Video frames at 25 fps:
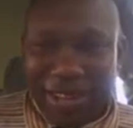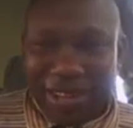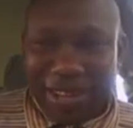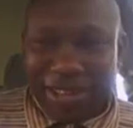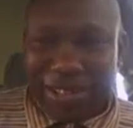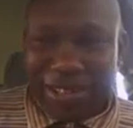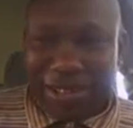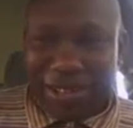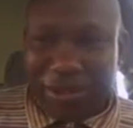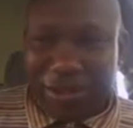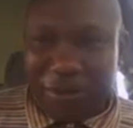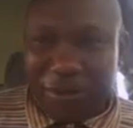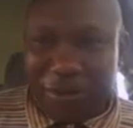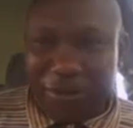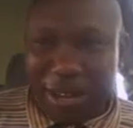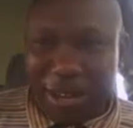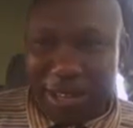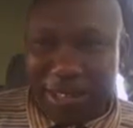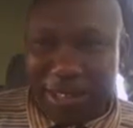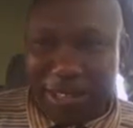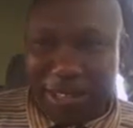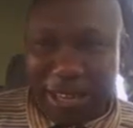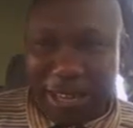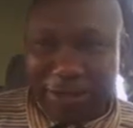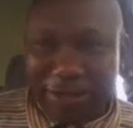The software
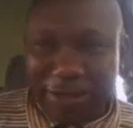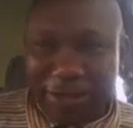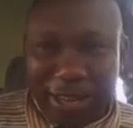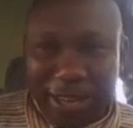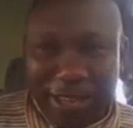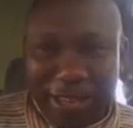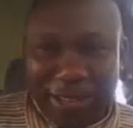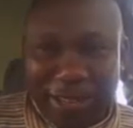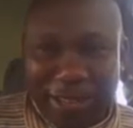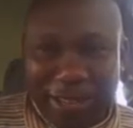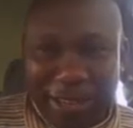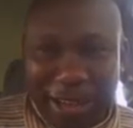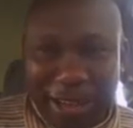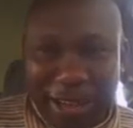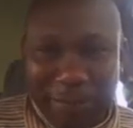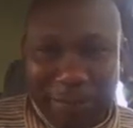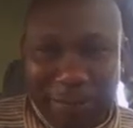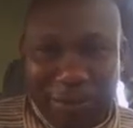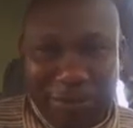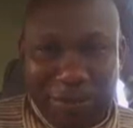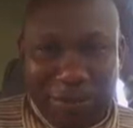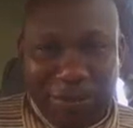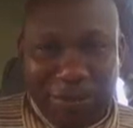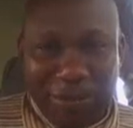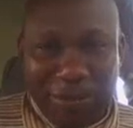is actually
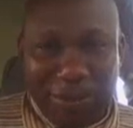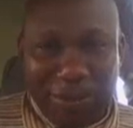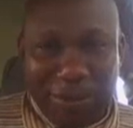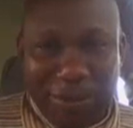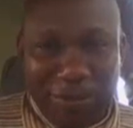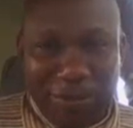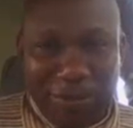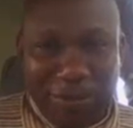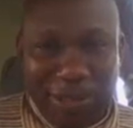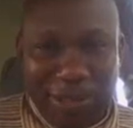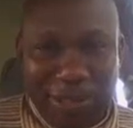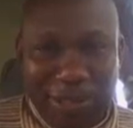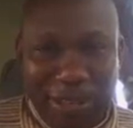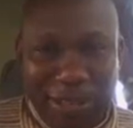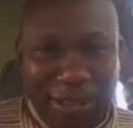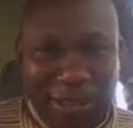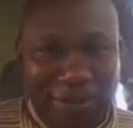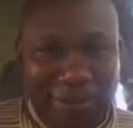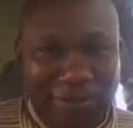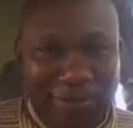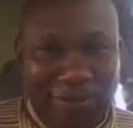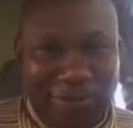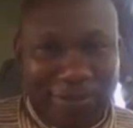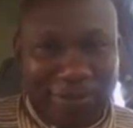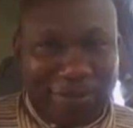absolutely no-brainer.
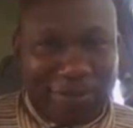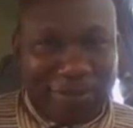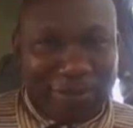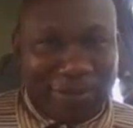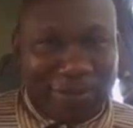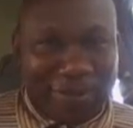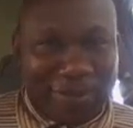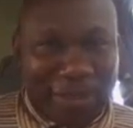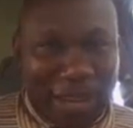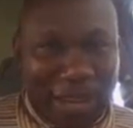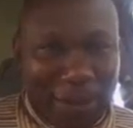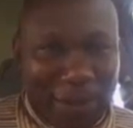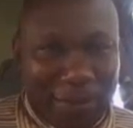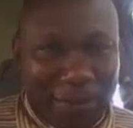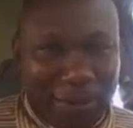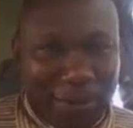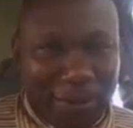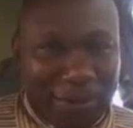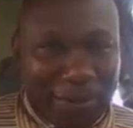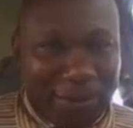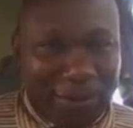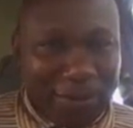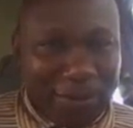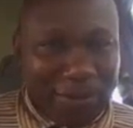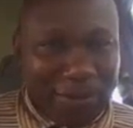
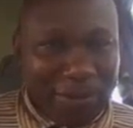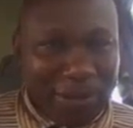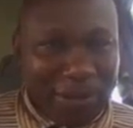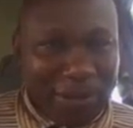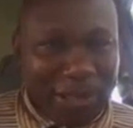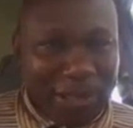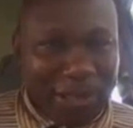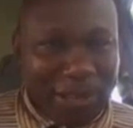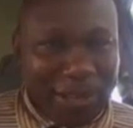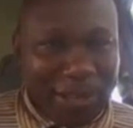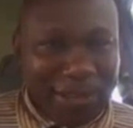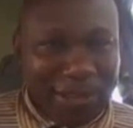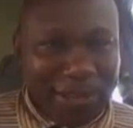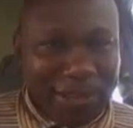Absolutely no-brainer.